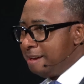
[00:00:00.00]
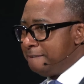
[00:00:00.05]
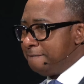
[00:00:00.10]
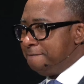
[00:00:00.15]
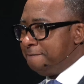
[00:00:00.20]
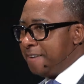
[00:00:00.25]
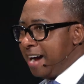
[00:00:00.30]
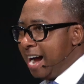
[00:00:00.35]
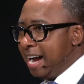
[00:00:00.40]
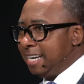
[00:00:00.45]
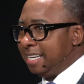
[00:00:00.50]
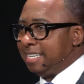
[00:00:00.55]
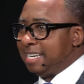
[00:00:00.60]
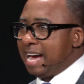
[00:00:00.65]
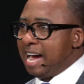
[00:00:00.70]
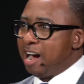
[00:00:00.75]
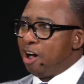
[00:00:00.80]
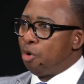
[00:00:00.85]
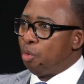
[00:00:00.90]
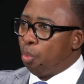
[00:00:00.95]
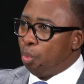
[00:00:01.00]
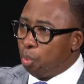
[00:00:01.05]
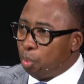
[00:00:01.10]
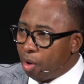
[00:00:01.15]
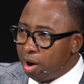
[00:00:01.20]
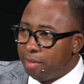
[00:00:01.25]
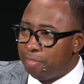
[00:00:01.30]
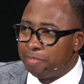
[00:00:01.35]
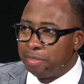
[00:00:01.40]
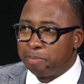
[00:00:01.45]
find out
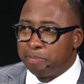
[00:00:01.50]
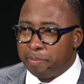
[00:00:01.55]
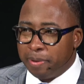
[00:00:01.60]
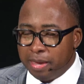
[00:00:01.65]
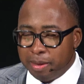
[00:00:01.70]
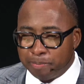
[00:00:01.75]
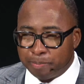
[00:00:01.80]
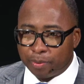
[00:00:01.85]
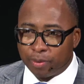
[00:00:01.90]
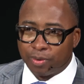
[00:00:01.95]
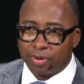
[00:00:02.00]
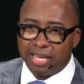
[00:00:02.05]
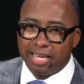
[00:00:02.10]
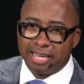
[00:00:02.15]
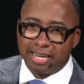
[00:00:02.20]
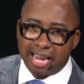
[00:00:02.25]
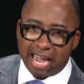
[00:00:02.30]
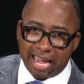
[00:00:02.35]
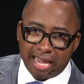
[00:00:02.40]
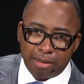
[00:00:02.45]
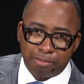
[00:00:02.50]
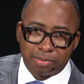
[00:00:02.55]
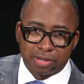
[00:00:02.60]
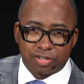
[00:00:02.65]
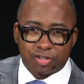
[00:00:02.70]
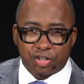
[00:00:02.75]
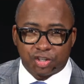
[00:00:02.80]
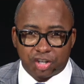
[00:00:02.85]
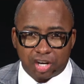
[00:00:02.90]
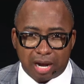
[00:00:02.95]
what the people in
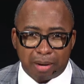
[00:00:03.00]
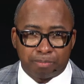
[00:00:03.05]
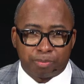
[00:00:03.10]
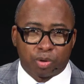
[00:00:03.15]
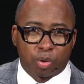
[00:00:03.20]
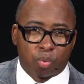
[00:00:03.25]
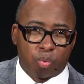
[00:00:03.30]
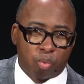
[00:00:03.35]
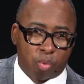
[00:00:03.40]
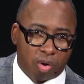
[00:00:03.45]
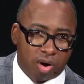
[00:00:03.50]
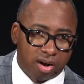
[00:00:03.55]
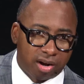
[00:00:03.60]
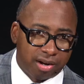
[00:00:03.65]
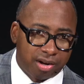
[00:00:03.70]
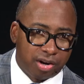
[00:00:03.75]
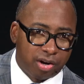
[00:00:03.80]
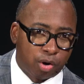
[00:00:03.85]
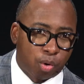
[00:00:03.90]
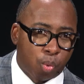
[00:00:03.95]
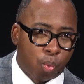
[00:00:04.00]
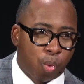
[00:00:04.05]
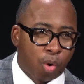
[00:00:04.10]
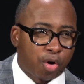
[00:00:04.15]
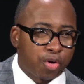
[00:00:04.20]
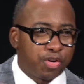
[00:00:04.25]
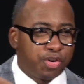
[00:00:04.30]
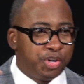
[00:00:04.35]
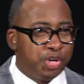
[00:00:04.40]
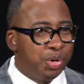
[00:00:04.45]
Amos chapter 1
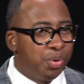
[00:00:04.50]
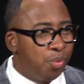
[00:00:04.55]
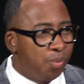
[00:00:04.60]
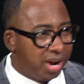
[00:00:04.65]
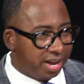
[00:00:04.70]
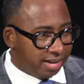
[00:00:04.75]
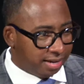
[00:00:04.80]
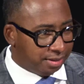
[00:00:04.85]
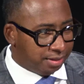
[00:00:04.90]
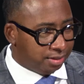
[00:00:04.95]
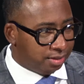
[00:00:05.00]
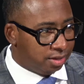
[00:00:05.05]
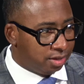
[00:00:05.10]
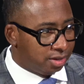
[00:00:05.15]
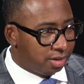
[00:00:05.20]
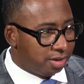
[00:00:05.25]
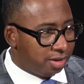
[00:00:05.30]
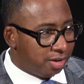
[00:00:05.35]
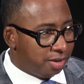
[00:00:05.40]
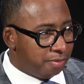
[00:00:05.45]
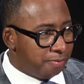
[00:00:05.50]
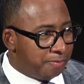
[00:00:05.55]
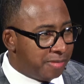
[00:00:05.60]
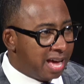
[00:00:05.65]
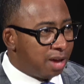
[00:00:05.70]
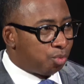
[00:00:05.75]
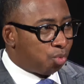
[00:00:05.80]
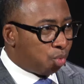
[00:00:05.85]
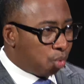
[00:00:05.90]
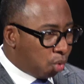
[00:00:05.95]
were doing
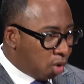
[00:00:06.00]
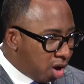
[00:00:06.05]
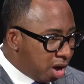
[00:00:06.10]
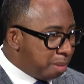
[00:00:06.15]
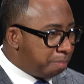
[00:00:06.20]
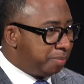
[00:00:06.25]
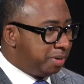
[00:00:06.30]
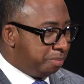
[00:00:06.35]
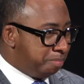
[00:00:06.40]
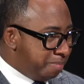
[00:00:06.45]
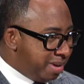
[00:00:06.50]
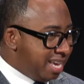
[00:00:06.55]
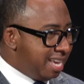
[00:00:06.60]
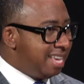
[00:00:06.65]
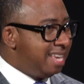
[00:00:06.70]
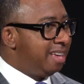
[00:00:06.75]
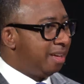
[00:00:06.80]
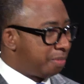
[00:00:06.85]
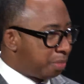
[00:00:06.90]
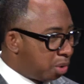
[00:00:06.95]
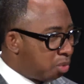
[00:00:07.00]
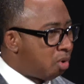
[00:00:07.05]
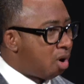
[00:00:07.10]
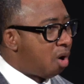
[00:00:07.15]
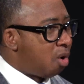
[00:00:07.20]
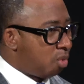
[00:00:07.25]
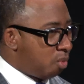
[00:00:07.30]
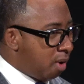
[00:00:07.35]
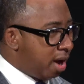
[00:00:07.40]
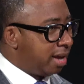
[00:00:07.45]
that rubbed me the
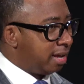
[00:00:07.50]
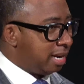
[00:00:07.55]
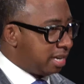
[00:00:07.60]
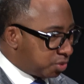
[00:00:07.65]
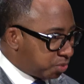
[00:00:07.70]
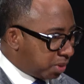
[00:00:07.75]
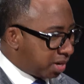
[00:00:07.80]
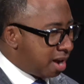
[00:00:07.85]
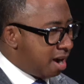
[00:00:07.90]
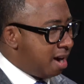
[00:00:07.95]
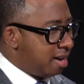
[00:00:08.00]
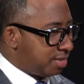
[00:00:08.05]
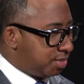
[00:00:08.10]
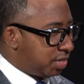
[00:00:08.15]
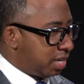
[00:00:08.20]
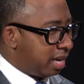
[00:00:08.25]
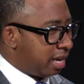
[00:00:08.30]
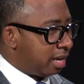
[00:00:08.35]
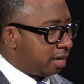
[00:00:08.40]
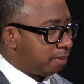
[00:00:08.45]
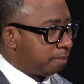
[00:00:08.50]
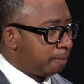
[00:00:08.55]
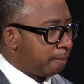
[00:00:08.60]
wrong way. That's what God said.